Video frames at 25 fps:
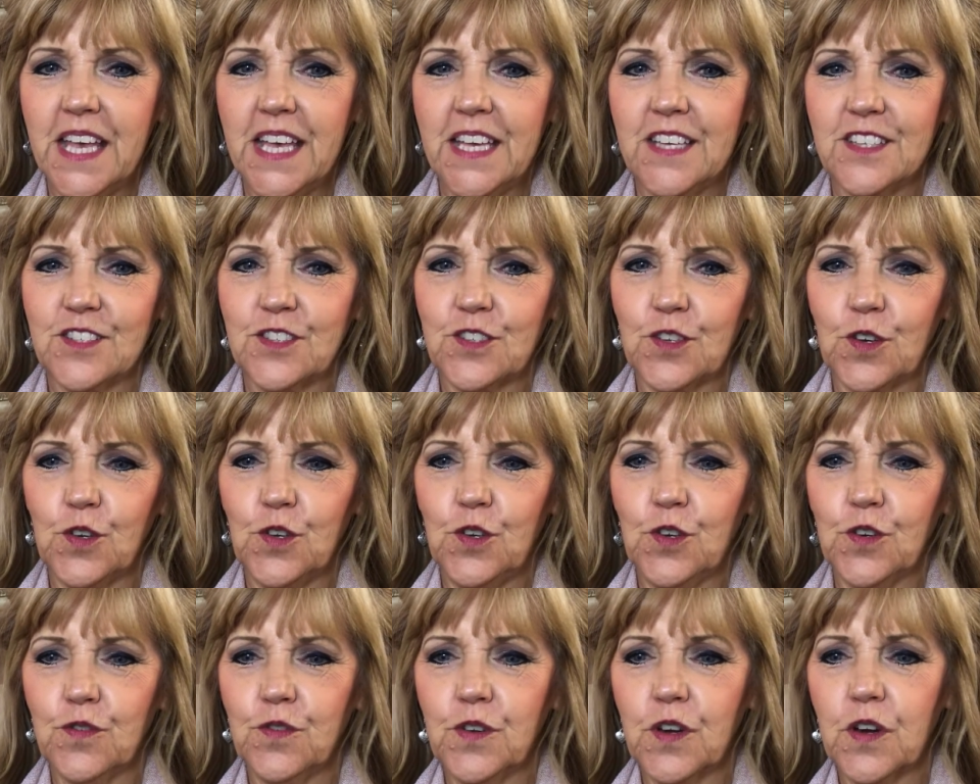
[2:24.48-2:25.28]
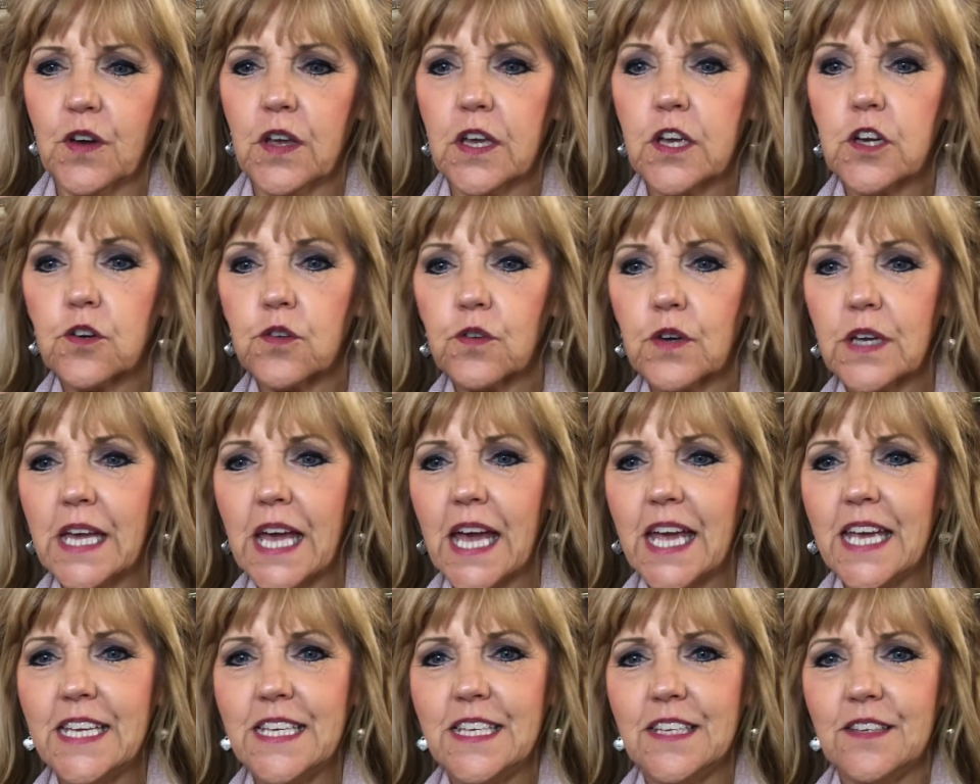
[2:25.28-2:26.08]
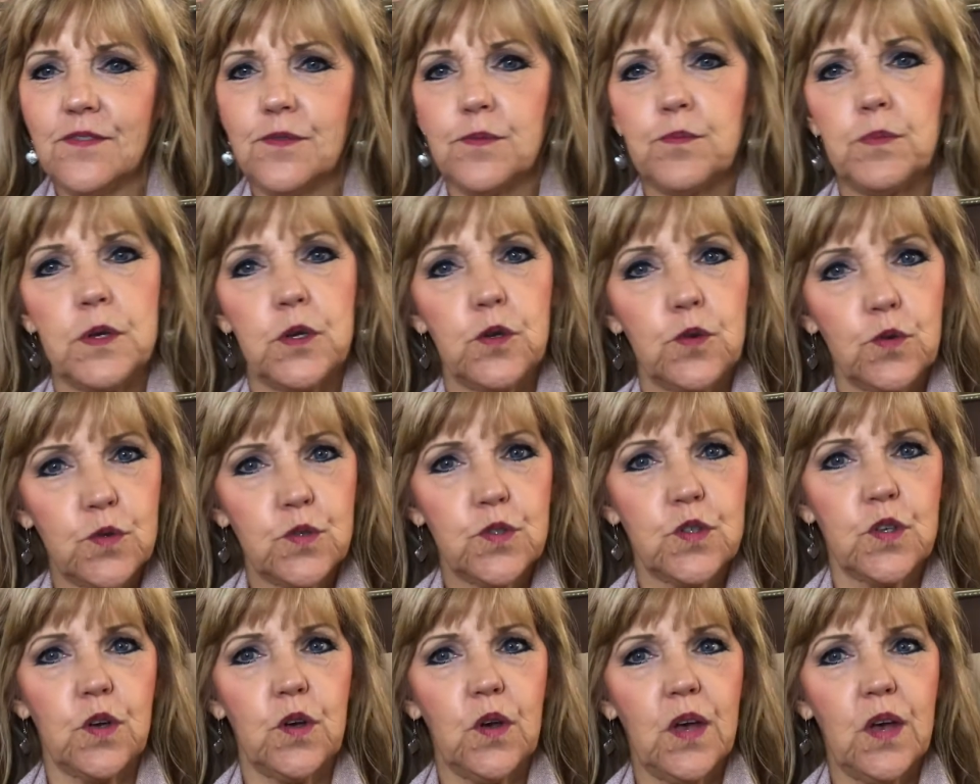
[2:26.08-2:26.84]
So you're very creative, but also